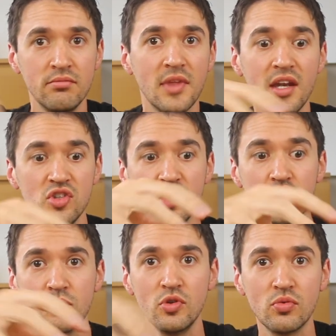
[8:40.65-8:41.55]
The energy
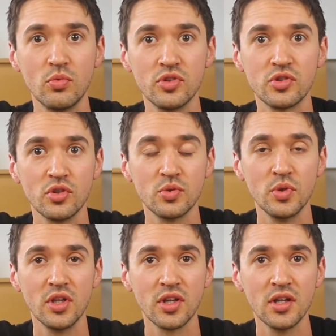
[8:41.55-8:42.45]
just moves from one store to
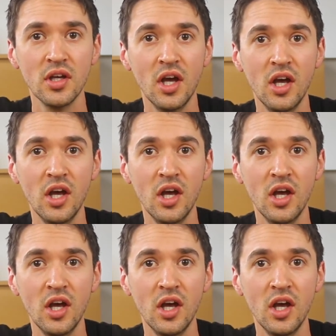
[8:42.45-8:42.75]
another.